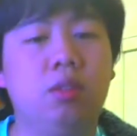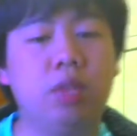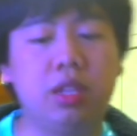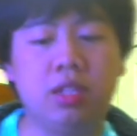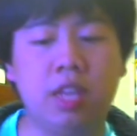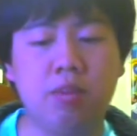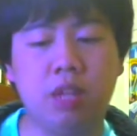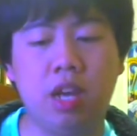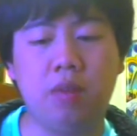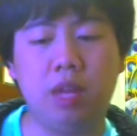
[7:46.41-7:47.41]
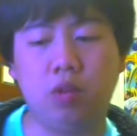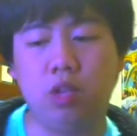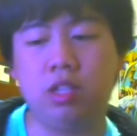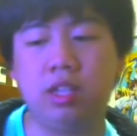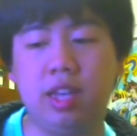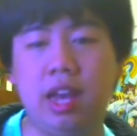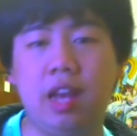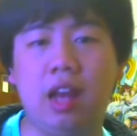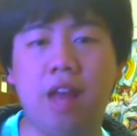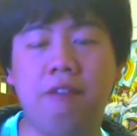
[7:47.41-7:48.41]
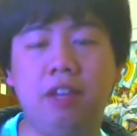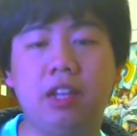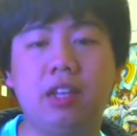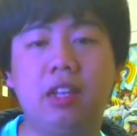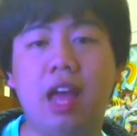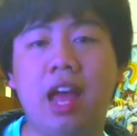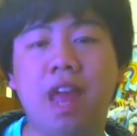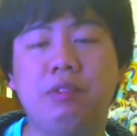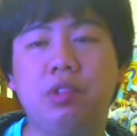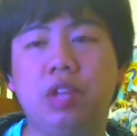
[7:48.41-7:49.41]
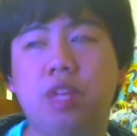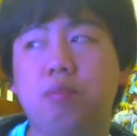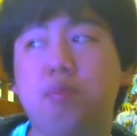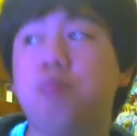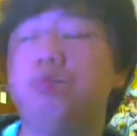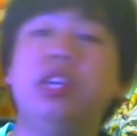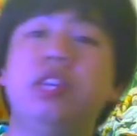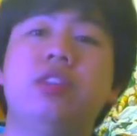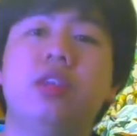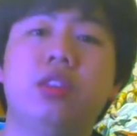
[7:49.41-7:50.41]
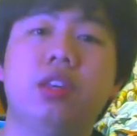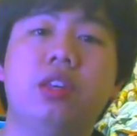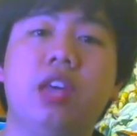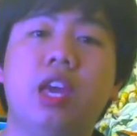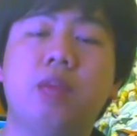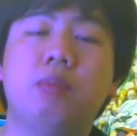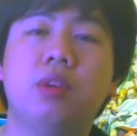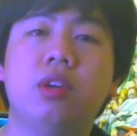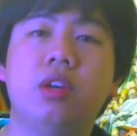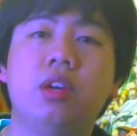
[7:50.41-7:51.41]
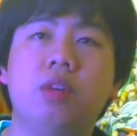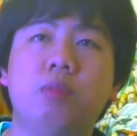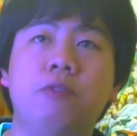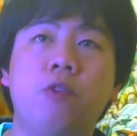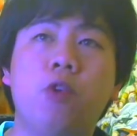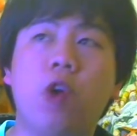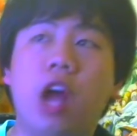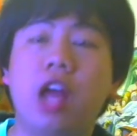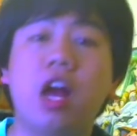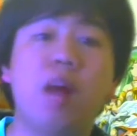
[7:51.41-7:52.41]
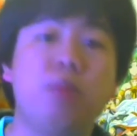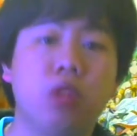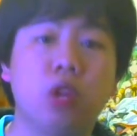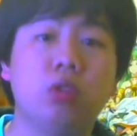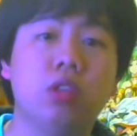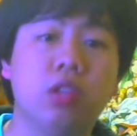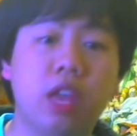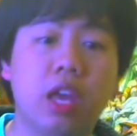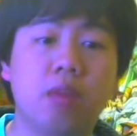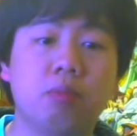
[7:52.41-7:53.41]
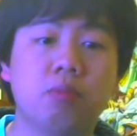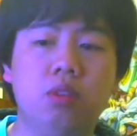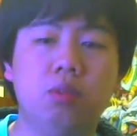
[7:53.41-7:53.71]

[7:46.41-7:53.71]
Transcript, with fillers: But at the same time, like once again, I feel like I have to like beat the game before I upload the game.